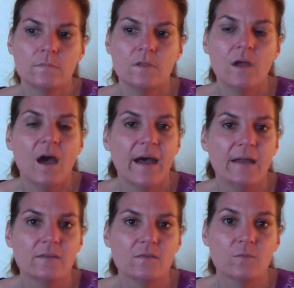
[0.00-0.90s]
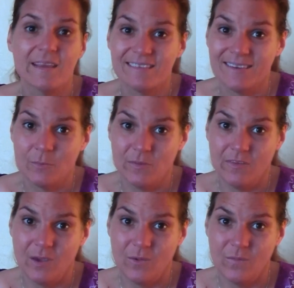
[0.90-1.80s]
not resonant
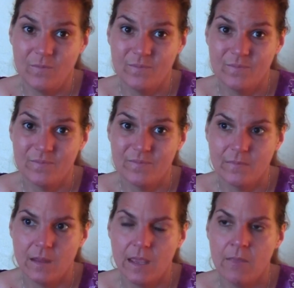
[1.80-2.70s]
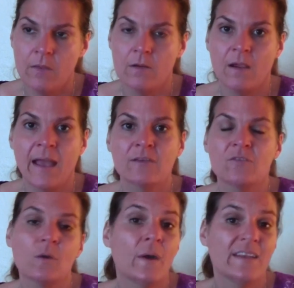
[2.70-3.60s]
with you and that are
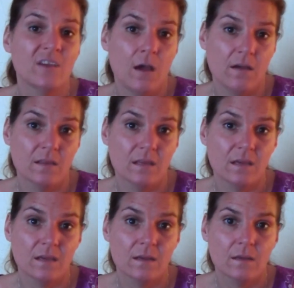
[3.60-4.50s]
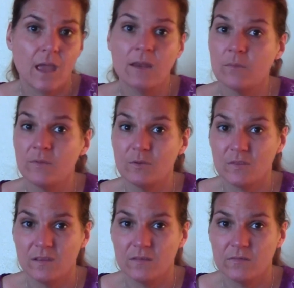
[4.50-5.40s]
actually quite toxic and
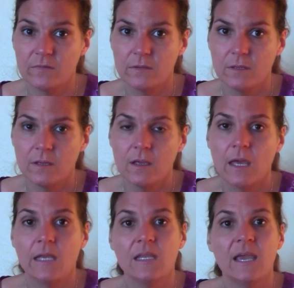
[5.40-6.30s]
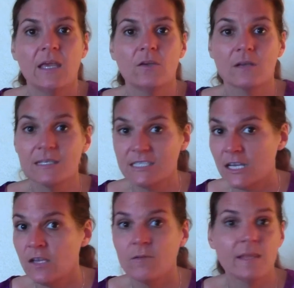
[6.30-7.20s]
abusive, and yet you're
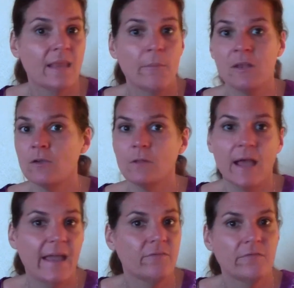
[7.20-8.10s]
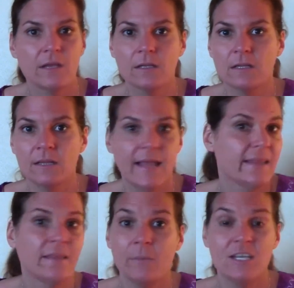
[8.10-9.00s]
continuing them in your life and
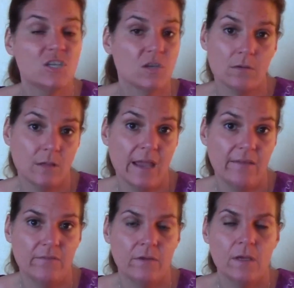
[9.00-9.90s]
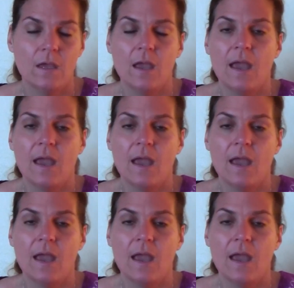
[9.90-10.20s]
letting them into your life